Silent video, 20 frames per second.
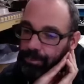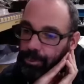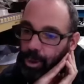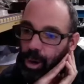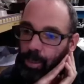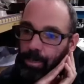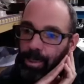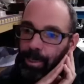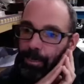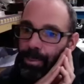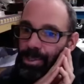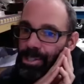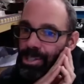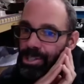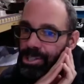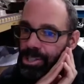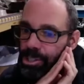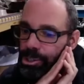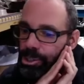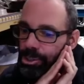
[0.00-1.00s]
for our
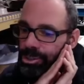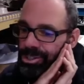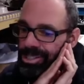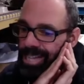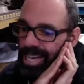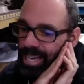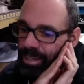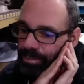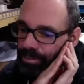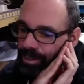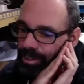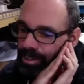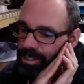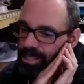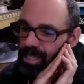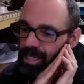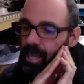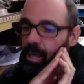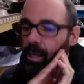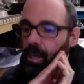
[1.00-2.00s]
purposes, since you're safe, I
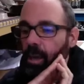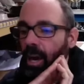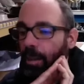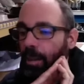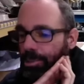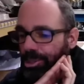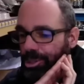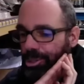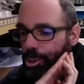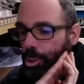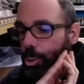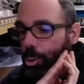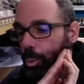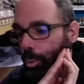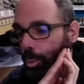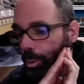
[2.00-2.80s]
say option 2.